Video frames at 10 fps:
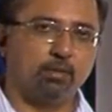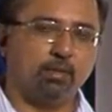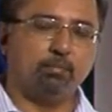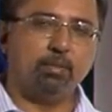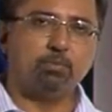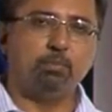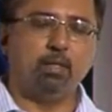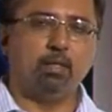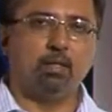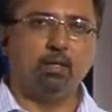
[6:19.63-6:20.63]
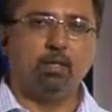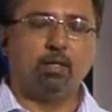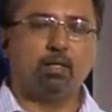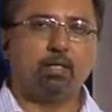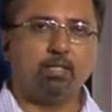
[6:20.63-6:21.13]
There must be
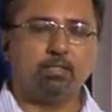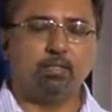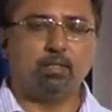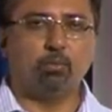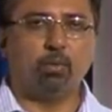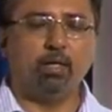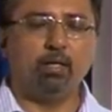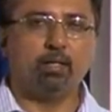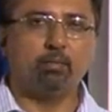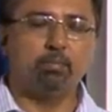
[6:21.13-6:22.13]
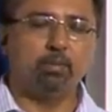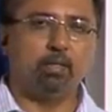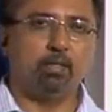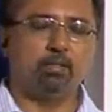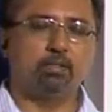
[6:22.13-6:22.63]
a rationale why a
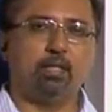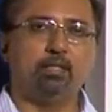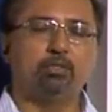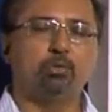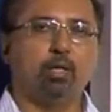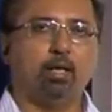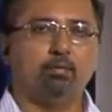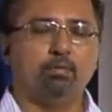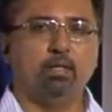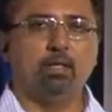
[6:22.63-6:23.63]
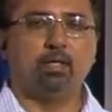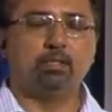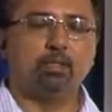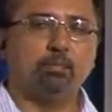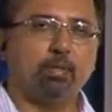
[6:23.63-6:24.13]
company decides to have a
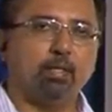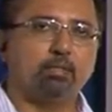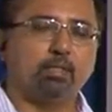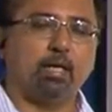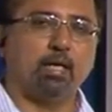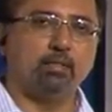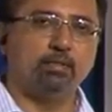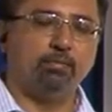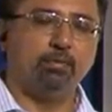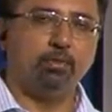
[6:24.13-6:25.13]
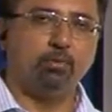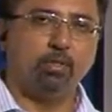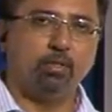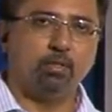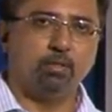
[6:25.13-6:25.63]
separate, say, LCV
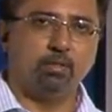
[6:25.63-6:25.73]
unit,